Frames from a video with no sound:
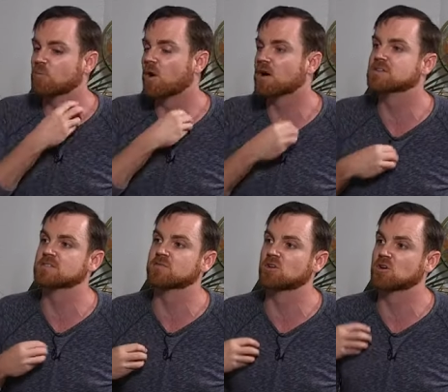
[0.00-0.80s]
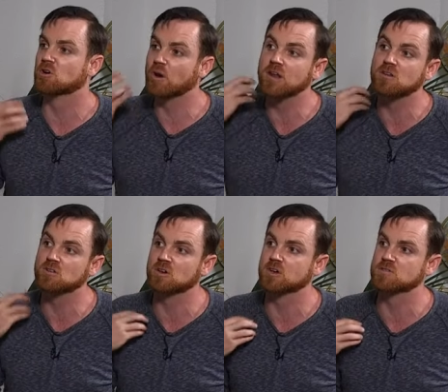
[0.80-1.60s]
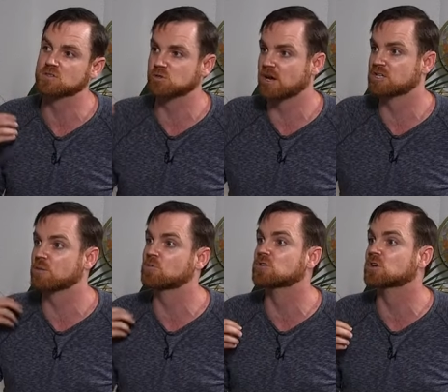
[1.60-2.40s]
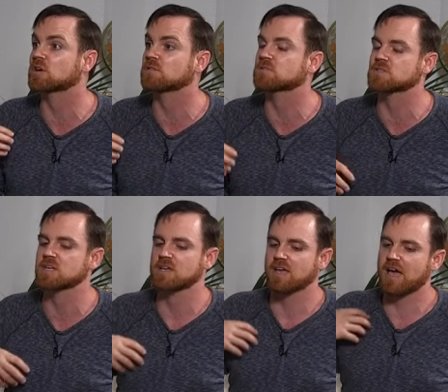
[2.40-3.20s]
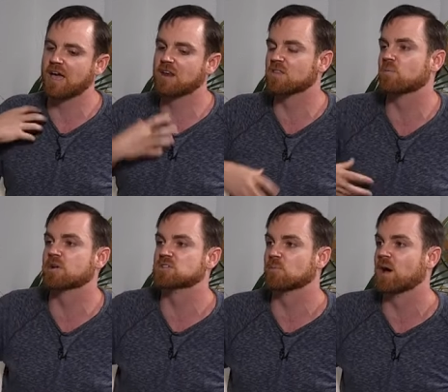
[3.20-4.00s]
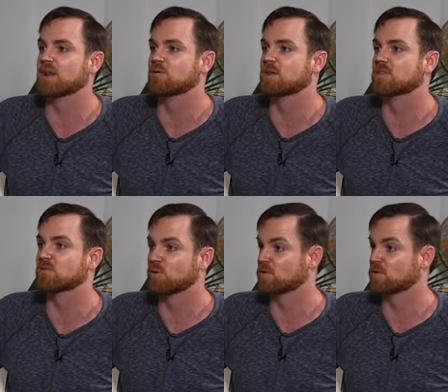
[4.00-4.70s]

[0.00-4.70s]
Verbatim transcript: parts of your cranial nerves, trigeminal nerves, and other parts of your body with, with